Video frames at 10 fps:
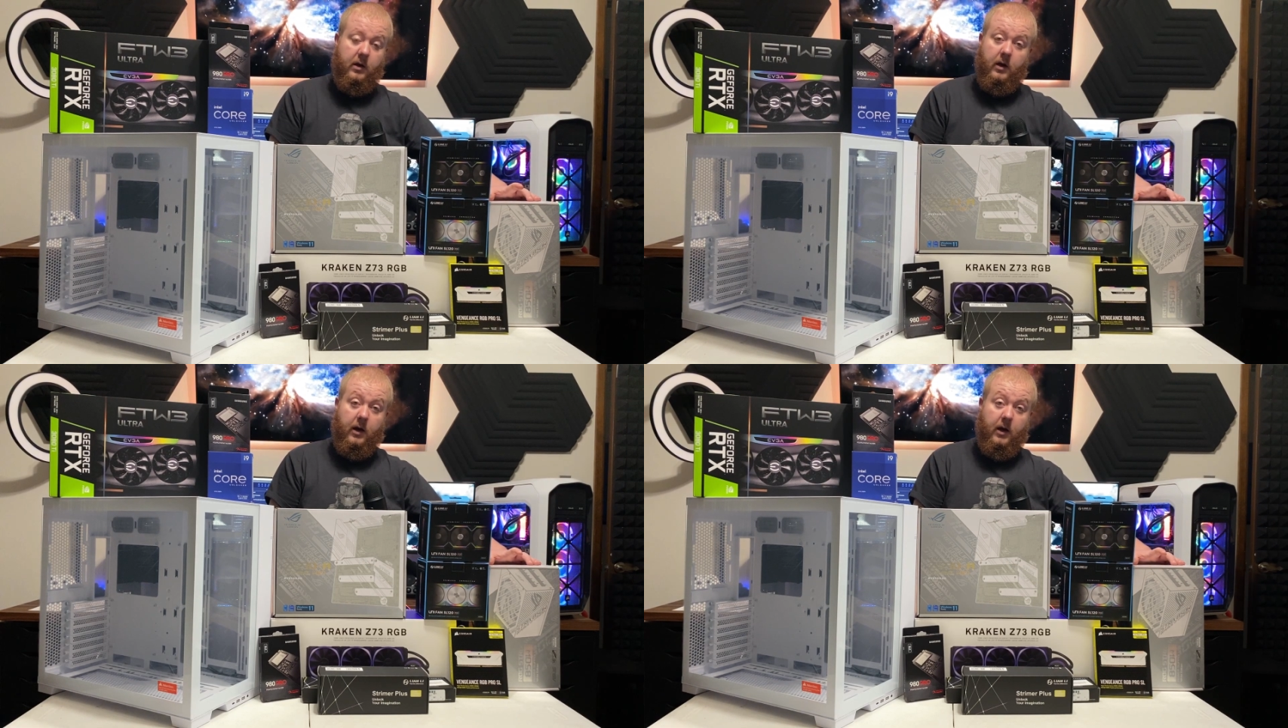
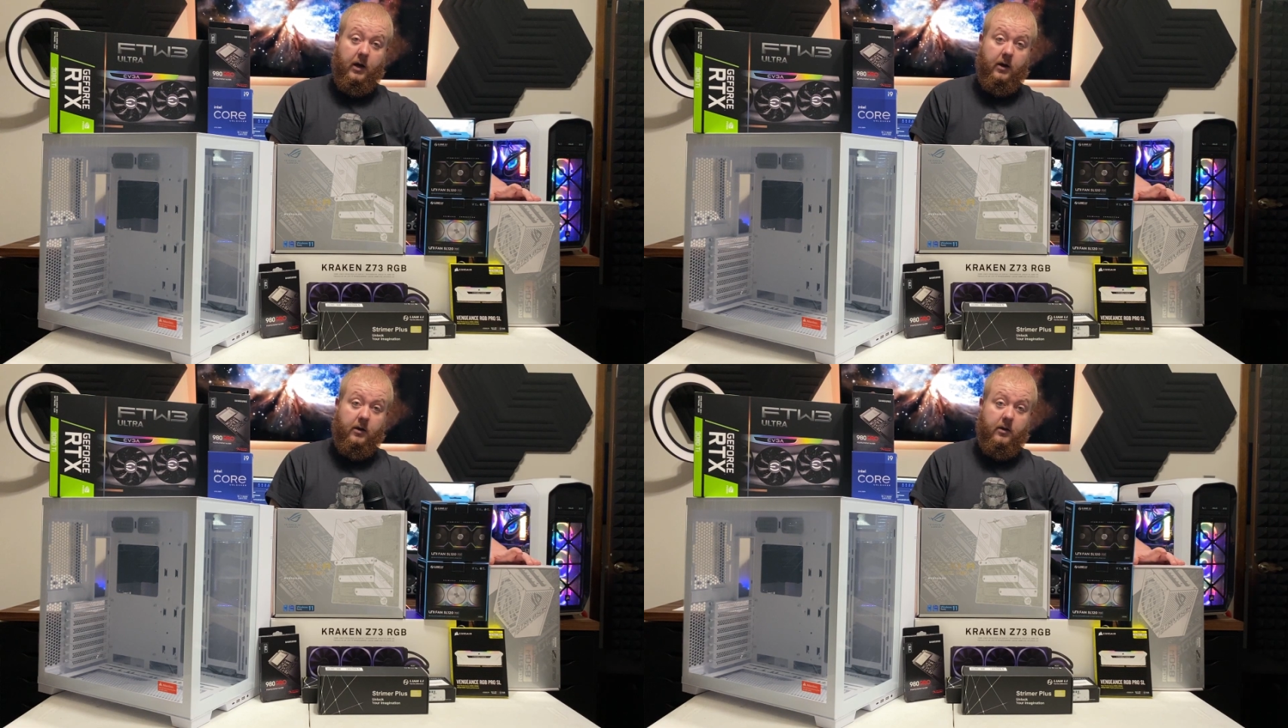
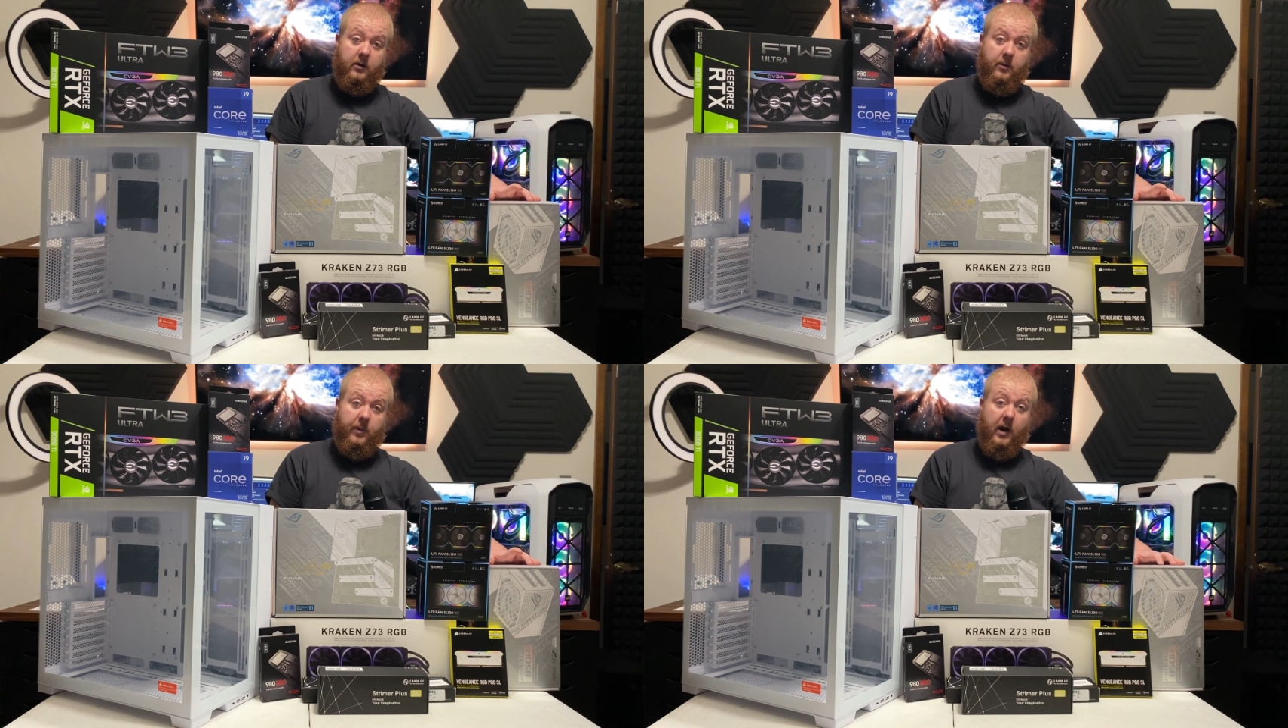power
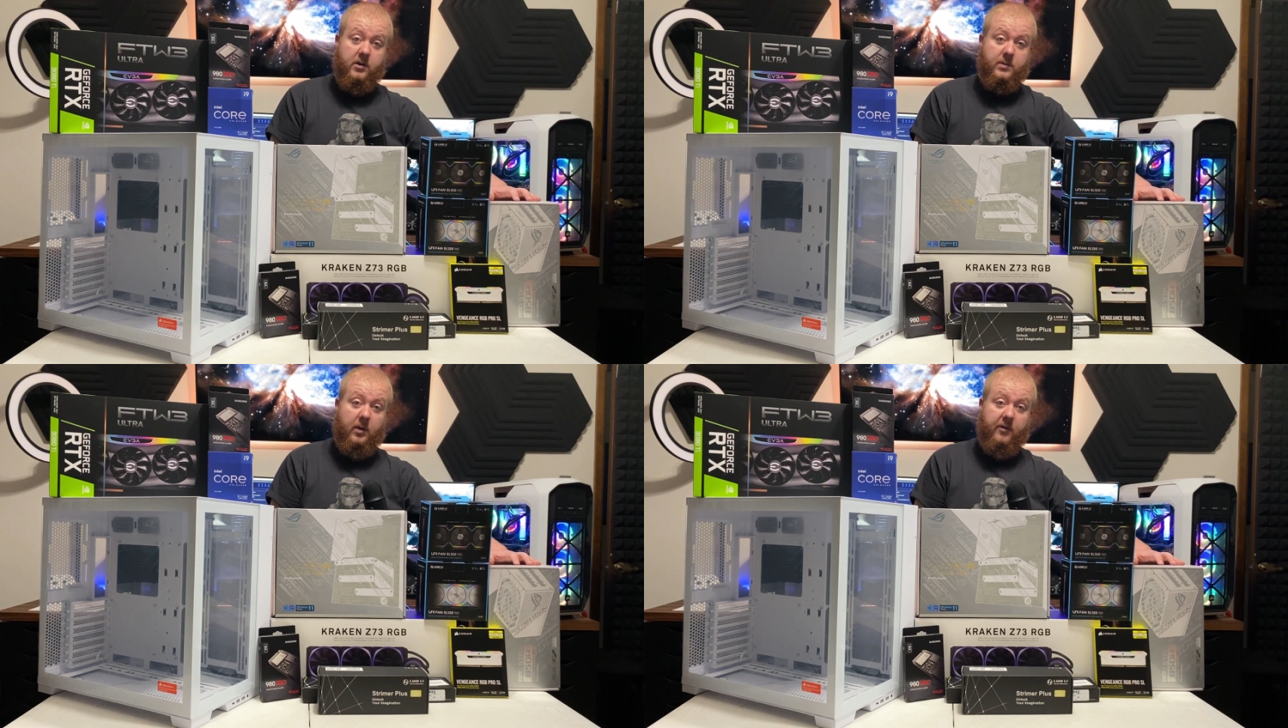
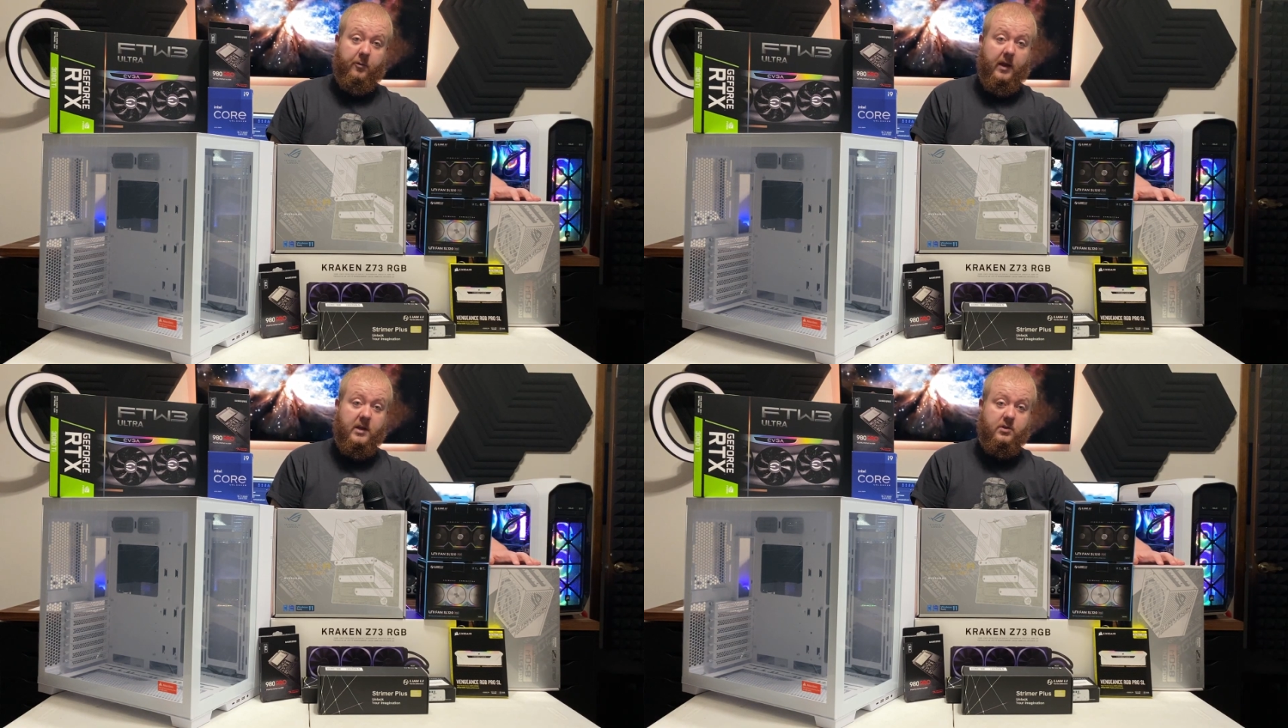supply from
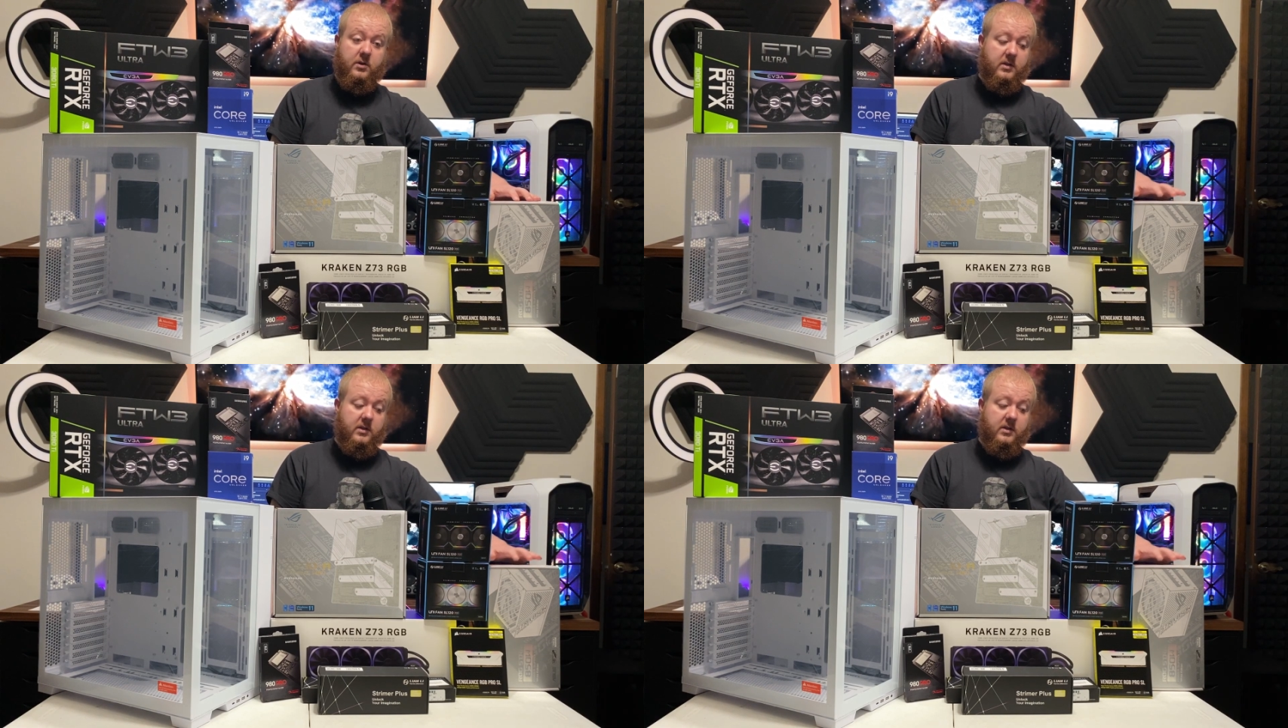ASUS.